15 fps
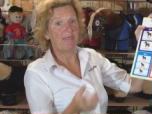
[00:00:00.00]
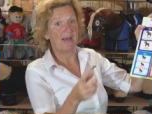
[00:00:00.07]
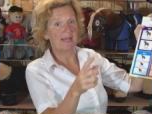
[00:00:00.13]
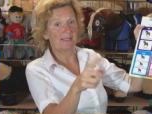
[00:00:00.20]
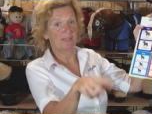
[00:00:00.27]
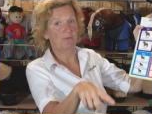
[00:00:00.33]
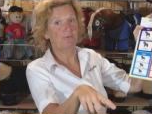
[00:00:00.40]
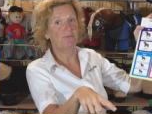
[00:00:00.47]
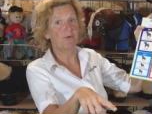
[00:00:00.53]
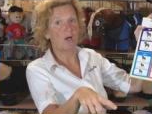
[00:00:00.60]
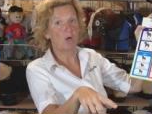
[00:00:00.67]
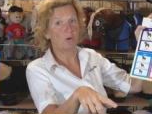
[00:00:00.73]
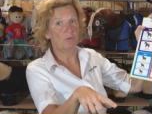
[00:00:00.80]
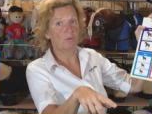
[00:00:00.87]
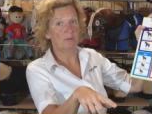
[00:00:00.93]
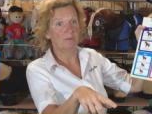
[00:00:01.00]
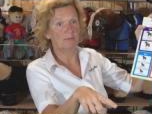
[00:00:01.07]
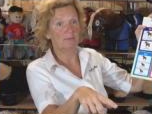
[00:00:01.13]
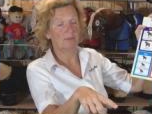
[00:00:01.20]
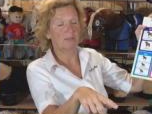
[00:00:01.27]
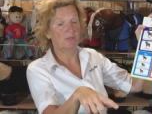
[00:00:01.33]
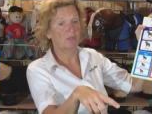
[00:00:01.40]
that's a foal.
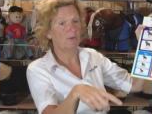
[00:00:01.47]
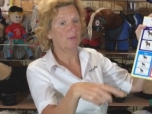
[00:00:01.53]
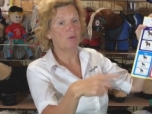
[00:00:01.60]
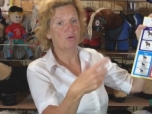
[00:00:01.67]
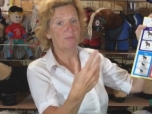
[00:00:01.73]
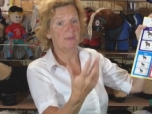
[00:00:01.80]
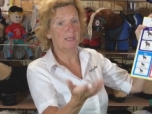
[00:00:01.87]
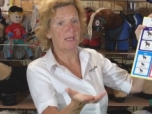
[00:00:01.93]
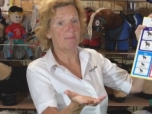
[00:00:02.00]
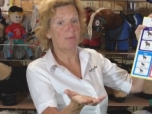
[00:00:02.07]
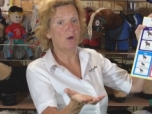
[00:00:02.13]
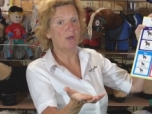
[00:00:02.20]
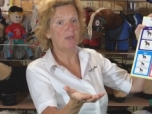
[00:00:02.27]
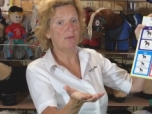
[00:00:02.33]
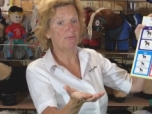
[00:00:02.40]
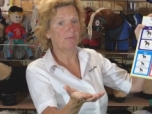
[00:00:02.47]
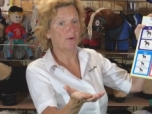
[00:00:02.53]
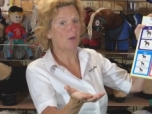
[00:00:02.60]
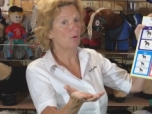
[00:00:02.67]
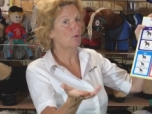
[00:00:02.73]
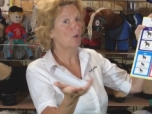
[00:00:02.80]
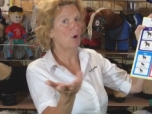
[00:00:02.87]
So it could be a boy
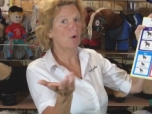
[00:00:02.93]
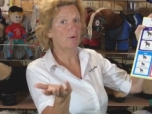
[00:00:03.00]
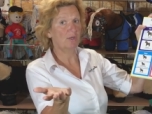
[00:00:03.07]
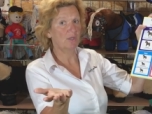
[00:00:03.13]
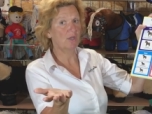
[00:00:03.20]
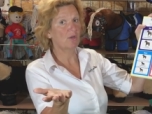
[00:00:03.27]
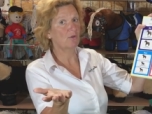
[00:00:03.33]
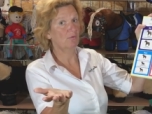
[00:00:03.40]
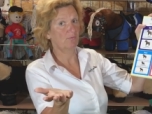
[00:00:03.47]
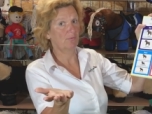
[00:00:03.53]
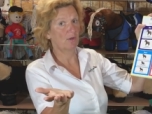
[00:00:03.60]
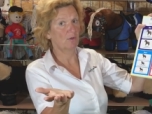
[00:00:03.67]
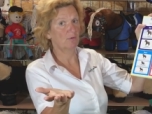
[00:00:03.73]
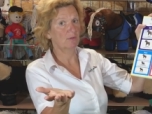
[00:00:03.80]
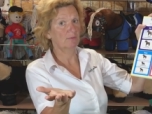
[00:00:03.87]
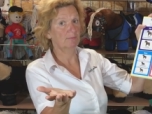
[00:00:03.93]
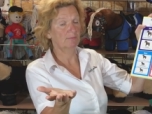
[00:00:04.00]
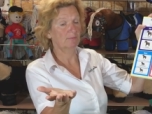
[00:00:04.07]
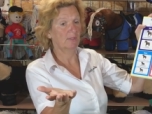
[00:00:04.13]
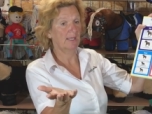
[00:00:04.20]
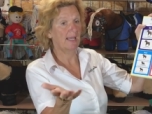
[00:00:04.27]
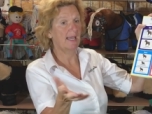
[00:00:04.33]
foal or a girl foal.
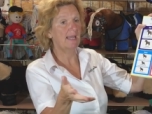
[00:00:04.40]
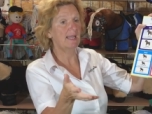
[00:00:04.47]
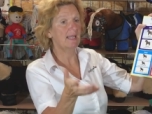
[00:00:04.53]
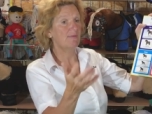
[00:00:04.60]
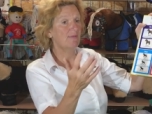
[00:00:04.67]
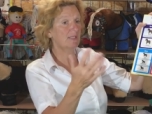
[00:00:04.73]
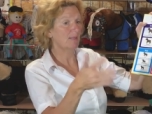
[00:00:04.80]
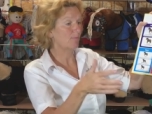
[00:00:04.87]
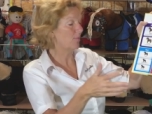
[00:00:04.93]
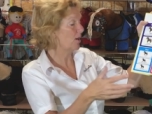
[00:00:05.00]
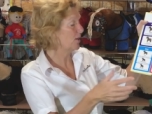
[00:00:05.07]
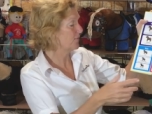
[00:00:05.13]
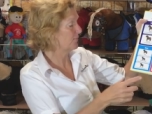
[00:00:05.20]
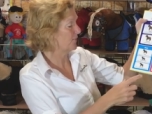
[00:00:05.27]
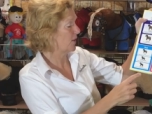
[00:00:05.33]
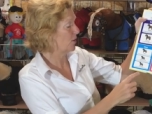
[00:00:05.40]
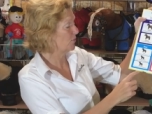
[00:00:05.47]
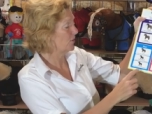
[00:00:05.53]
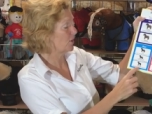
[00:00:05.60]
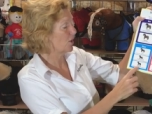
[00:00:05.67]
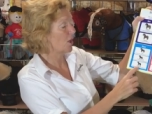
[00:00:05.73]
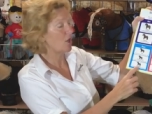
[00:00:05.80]
Okay, if it's a boy
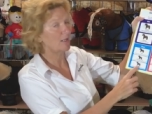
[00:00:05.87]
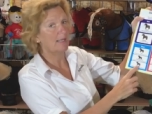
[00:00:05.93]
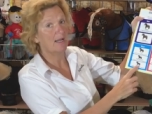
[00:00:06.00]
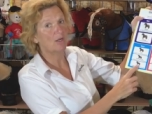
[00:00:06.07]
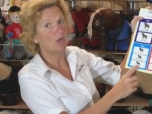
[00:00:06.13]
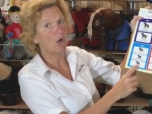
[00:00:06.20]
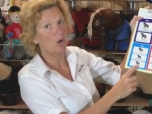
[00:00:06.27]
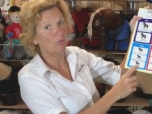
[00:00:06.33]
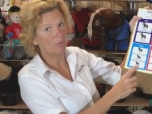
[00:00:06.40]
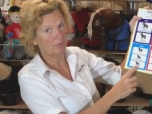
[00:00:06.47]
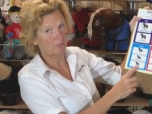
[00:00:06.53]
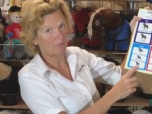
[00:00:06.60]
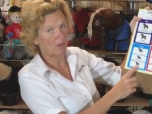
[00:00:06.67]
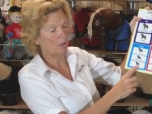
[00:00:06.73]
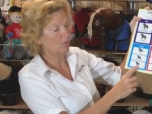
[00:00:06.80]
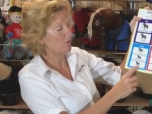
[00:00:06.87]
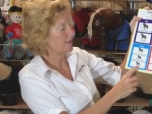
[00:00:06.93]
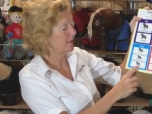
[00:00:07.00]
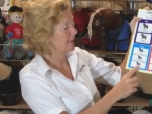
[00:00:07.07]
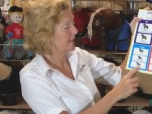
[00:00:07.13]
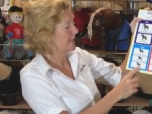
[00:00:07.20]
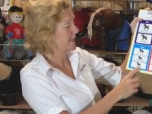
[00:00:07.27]
foal, you call it a colt foal,
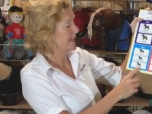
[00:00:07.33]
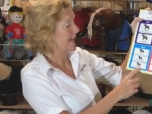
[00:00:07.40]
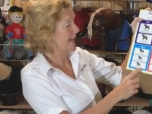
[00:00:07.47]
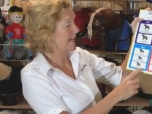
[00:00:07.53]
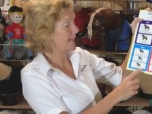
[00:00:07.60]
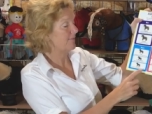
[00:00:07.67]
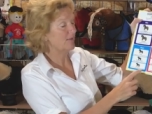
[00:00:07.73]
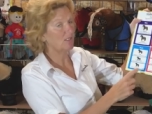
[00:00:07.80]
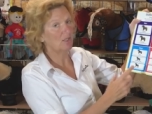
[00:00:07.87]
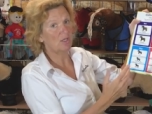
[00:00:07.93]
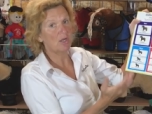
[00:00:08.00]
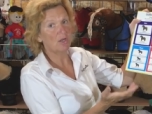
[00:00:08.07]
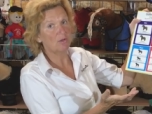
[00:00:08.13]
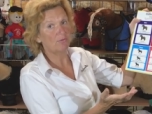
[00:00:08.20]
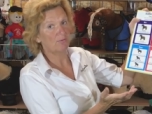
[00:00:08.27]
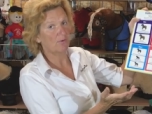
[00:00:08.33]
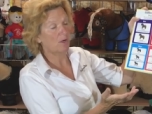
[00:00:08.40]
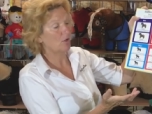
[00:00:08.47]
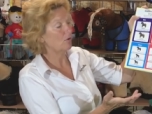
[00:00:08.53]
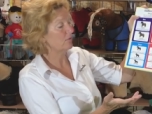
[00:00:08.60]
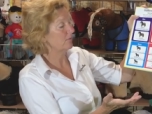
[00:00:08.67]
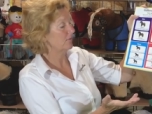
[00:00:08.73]
and if it's a girl
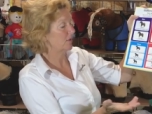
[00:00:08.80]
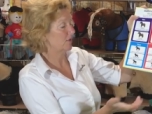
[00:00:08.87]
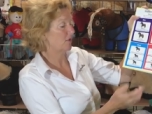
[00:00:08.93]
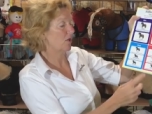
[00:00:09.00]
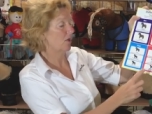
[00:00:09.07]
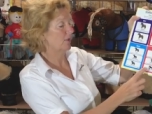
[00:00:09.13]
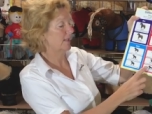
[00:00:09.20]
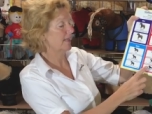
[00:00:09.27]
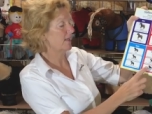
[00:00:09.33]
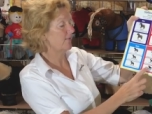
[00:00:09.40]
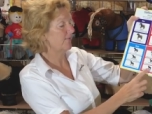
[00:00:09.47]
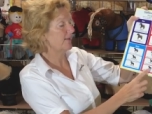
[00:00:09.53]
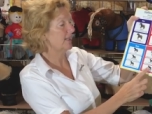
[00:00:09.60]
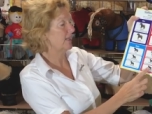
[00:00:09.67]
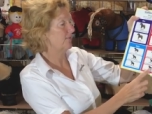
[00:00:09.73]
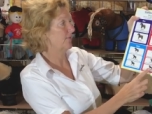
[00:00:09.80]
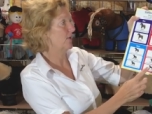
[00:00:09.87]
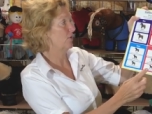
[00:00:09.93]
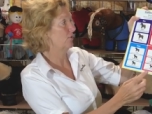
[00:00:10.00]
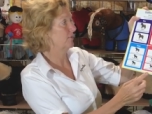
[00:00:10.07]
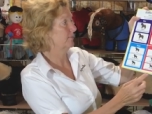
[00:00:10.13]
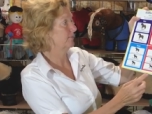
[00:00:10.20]
foal, you'd call it a filly
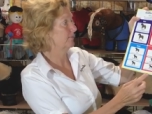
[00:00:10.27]
foal.